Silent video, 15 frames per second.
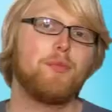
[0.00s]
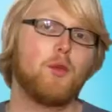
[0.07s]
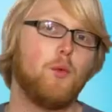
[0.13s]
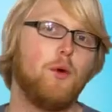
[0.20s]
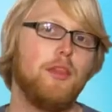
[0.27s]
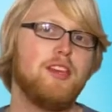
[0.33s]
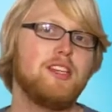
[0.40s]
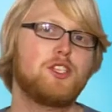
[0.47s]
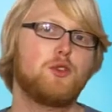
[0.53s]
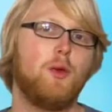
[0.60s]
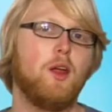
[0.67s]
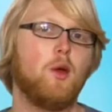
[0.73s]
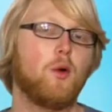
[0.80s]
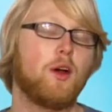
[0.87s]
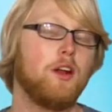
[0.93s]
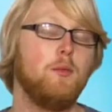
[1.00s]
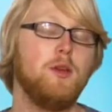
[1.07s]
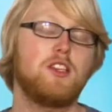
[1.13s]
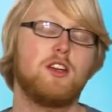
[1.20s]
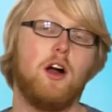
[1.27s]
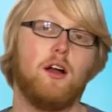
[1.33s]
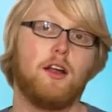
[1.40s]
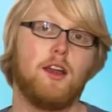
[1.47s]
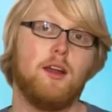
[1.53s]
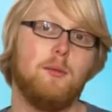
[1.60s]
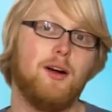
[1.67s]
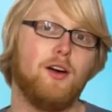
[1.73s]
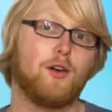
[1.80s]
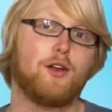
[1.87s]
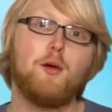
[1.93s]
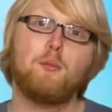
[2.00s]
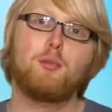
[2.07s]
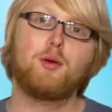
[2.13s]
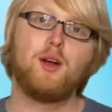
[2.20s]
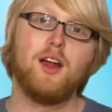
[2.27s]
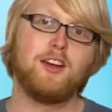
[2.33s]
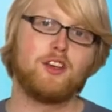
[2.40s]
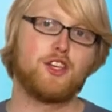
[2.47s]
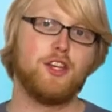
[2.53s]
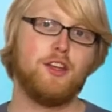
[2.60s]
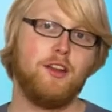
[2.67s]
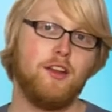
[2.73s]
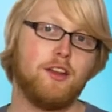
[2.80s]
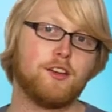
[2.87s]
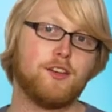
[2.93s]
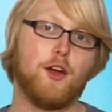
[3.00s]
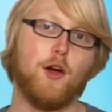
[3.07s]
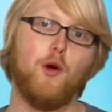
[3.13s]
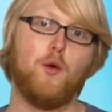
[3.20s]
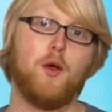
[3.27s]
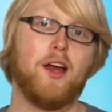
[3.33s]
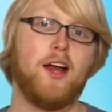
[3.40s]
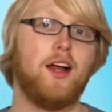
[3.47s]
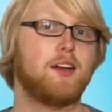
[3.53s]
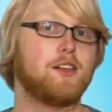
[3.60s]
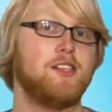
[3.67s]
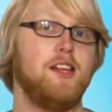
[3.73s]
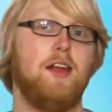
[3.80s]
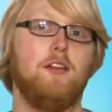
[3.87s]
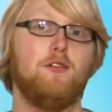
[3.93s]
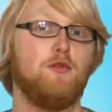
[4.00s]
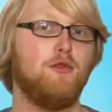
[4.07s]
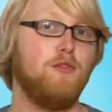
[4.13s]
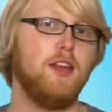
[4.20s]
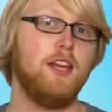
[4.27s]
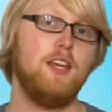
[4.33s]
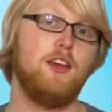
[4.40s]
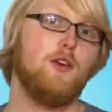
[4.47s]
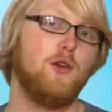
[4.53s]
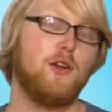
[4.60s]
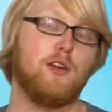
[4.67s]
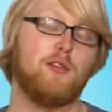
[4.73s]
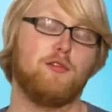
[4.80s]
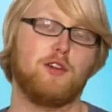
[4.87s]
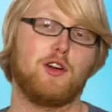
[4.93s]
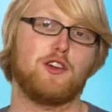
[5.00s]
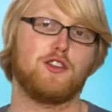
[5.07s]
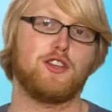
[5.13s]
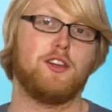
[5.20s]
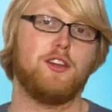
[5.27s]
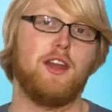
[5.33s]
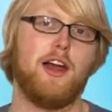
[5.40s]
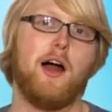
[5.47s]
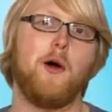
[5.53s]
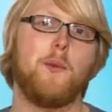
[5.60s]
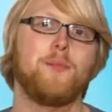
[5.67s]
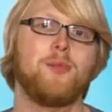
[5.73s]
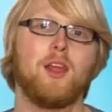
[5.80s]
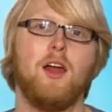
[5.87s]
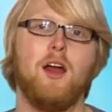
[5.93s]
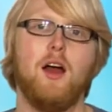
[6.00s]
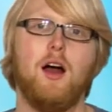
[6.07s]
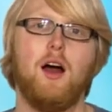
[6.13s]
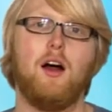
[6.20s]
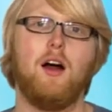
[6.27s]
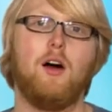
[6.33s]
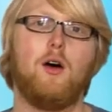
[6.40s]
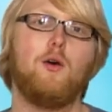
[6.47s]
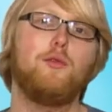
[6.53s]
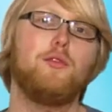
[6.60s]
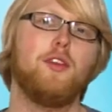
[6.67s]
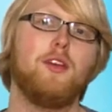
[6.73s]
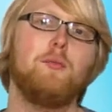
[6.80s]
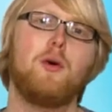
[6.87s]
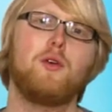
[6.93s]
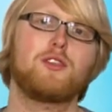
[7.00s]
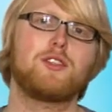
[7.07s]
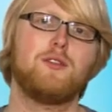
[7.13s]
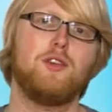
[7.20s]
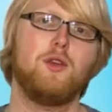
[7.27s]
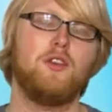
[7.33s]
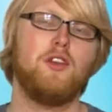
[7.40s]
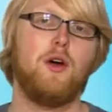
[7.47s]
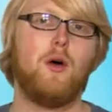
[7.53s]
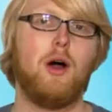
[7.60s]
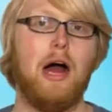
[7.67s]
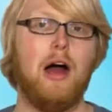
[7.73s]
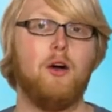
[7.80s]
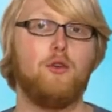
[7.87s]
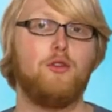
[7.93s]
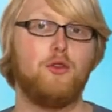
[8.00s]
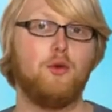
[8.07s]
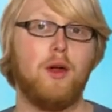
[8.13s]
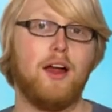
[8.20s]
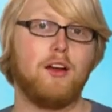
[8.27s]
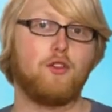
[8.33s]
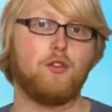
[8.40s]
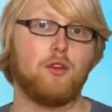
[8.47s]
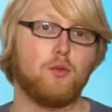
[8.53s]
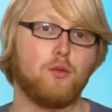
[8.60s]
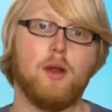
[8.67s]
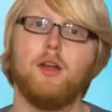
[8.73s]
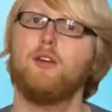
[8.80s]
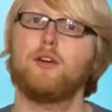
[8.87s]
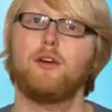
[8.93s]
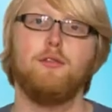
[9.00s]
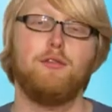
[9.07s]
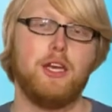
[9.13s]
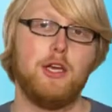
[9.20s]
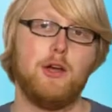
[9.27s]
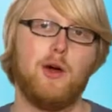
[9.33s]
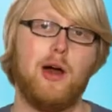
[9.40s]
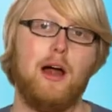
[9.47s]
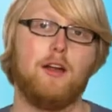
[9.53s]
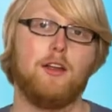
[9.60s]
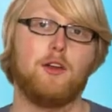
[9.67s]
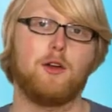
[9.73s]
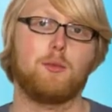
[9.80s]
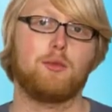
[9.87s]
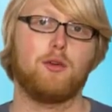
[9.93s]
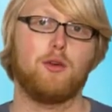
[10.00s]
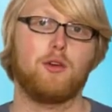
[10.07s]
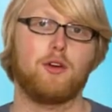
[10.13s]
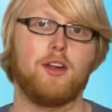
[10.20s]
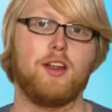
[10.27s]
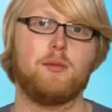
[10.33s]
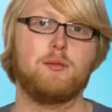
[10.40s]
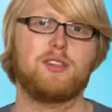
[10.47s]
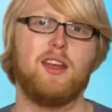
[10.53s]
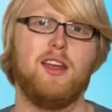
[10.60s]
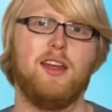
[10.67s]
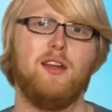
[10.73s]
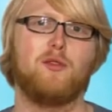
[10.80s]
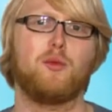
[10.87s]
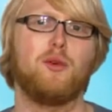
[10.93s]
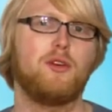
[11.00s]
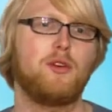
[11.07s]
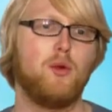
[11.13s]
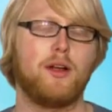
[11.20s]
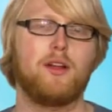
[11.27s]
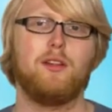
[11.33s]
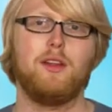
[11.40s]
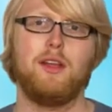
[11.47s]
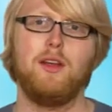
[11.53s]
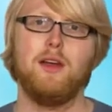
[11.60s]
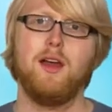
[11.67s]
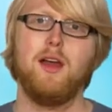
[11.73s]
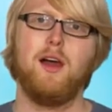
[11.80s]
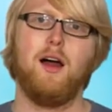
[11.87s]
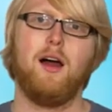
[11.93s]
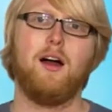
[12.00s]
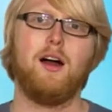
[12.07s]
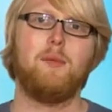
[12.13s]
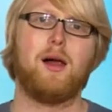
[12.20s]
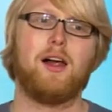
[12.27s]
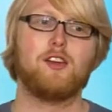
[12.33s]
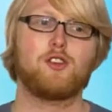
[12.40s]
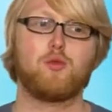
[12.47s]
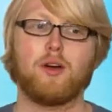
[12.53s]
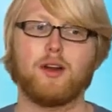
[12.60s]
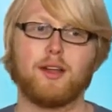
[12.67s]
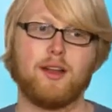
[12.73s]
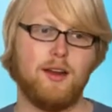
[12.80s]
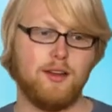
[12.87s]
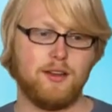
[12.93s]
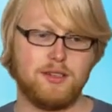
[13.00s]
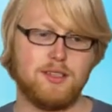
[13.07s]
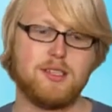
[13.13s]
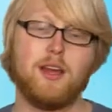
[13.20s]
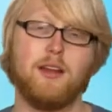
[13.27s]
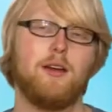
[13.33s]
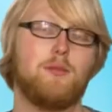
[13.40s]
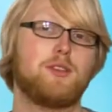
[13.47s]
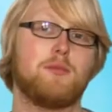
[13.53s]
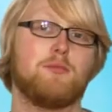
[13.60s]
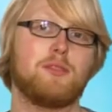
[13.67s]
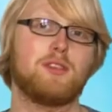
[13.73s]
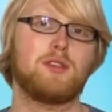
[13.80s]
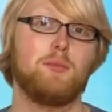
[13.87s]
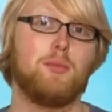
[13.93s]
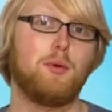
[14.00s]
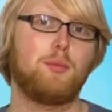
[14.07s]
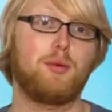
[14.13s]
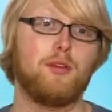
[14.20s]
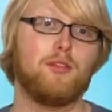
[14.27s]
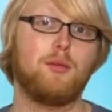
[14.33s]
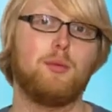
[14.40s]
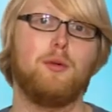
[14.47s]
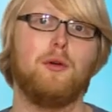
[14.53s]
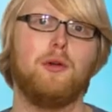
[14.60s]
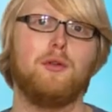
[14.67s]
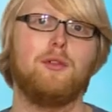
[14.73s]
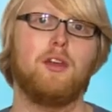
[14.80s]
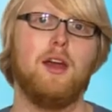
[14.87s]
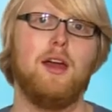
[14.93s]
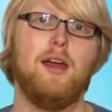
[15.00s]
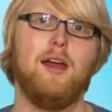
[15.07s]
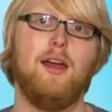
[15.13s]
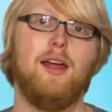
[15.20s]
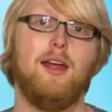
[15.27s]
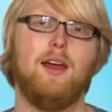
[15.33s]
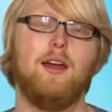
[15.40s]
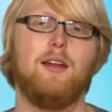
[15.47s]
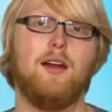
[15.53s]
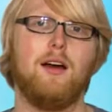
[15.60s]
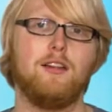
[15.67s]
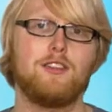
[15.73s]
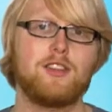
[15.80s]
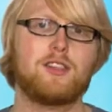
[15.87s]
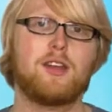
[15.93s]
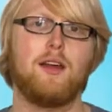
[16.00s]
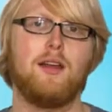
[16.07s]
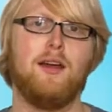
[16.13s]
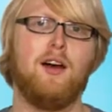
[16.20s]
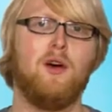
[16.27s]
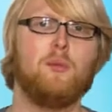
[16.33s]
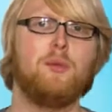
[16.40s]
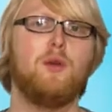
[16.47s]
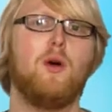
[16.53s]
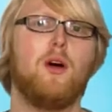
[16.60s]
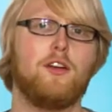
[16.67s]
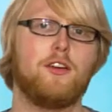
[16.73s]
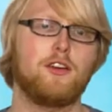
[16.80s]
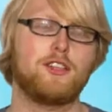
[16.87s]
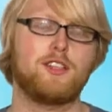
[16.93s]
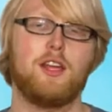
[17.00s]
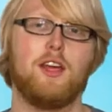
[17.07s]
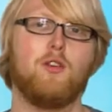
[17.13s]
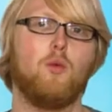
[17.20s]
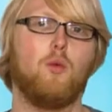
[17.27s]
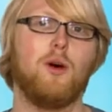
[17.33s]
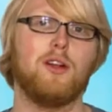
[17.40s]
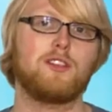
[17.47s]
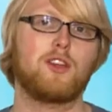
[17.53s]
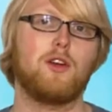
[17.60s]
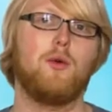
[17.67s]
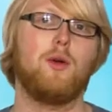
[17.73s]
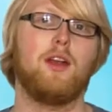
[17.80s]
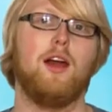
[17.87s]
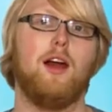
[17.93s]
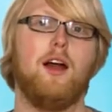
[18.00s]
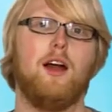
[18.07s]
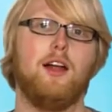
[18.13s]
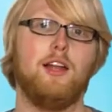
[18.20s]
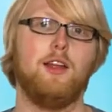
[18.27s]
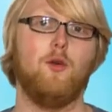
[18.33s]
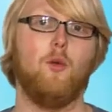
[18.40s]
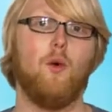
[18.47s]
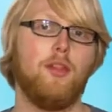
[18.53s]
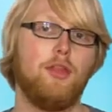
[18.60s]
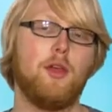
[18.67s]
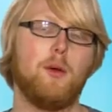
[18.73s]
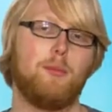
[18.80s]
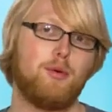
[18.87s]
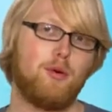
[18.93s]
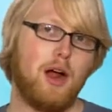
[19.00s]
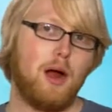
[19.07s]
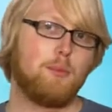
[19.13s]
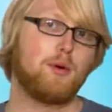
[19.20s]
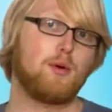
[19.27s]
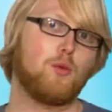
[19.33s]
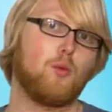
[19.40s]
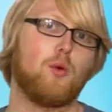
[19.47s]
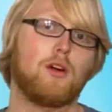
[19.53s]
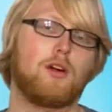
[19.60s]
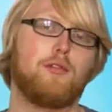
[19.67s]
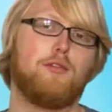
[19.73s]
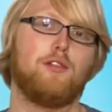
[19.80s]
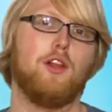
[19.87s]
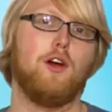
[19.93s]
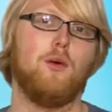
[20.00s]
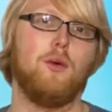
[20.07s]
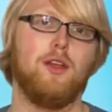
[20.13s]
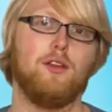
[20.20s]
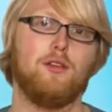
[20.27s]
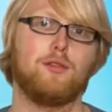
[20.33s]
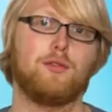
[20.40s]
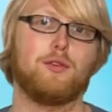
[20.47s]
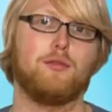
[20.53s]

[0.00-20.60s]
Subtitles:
Well, this week we're going to be talking about compression and codecs and video conversion. Now, hopefully most of you know how to actually render a video out of your programs. And real quickly, I just want to kind of set up some simple principles and just kind of help you understand what's going on and what the proper workflow is for